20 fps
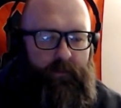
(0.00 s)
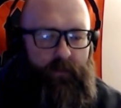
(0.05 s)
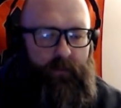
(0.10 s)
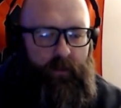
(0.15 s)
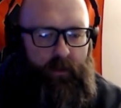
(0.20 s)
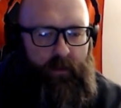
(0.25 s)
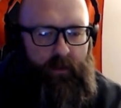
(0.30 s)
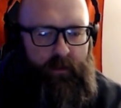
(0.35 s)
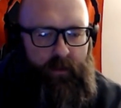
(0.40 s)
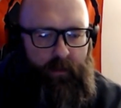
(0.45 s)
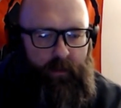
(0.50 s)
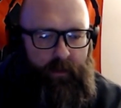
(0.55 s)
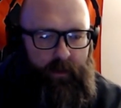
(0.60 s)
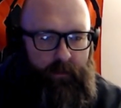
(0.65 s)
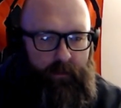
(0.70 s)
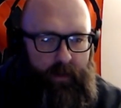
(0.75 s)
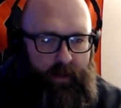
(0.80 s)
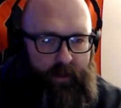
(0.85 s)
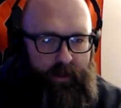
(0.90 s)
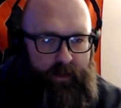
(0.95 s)
Somebody
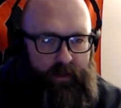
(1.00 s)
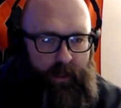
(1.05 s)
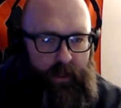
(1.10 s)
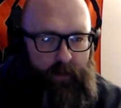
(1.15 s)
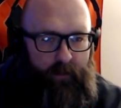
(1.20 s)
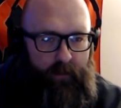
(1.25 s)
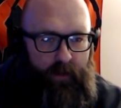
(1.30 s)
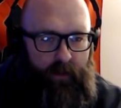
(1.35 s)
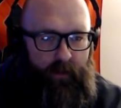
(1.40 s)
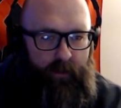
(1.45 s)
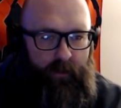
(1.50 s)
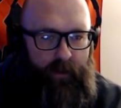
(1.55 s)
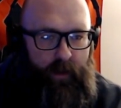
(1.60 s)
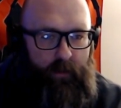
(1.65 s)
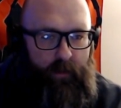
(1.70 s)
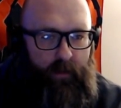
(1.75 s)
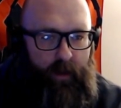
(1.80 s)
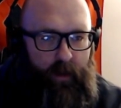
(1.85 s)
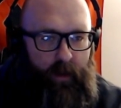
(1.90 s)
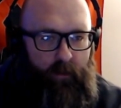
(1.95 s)
made a statement earlier,
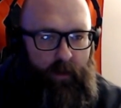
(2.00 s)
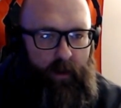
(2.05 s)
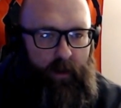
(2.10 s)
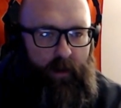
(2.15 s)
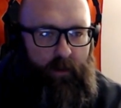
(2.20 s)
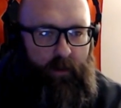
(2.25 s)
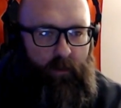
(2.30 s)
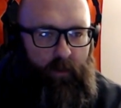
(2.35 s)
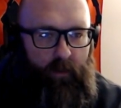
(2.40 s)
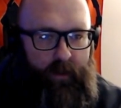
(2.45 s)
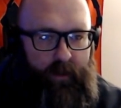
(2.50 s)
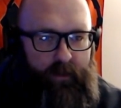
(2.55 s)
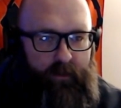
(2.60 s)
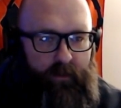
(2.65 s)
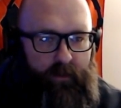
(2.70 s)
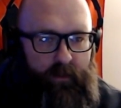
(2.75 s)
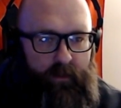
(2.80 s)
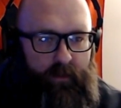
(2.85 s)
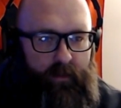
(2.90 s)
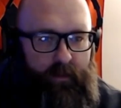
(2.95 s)
but I want to wait till